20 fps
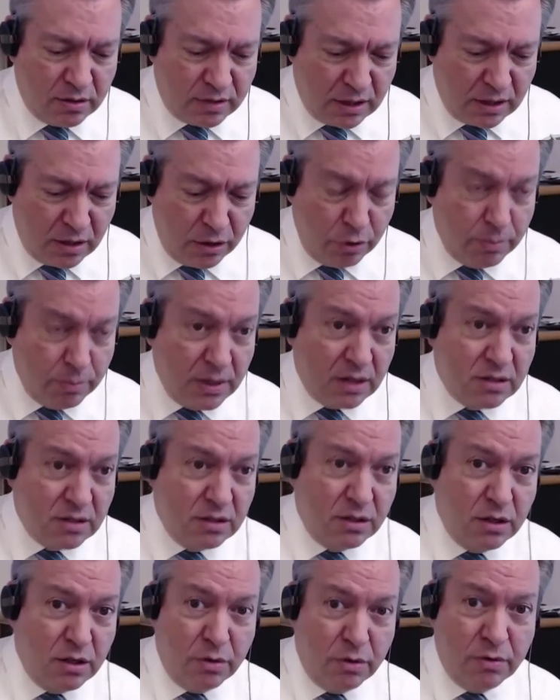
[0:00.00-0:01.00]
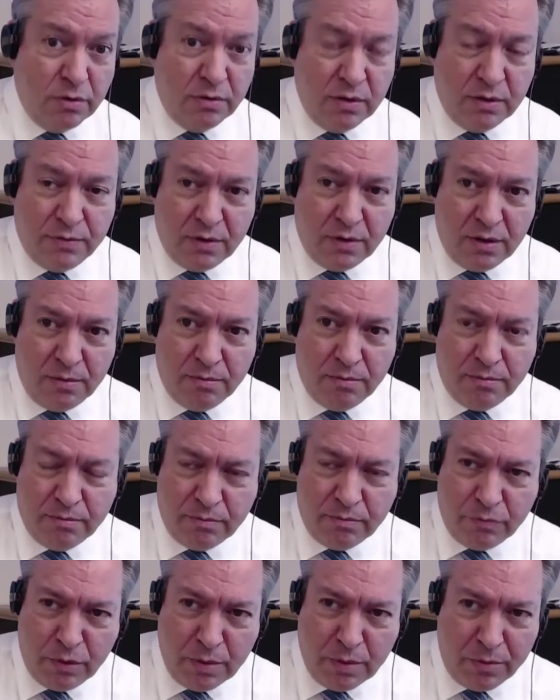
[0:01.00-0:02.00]
in the state of New Mexico, if I'm
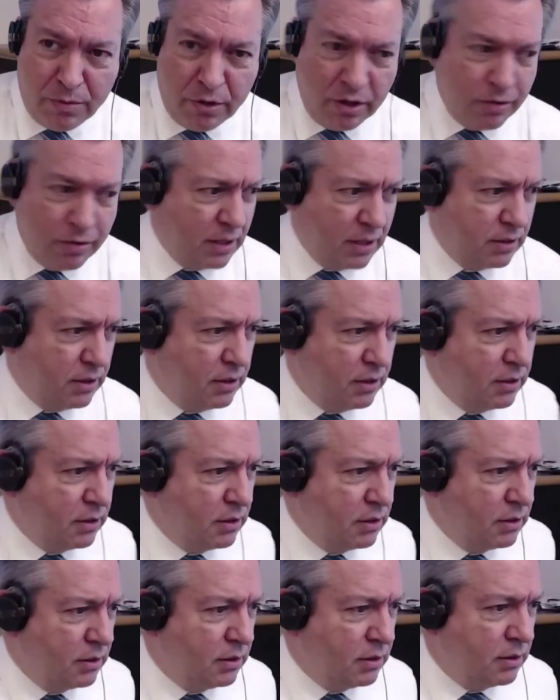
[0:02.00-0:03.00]
remembering correctly.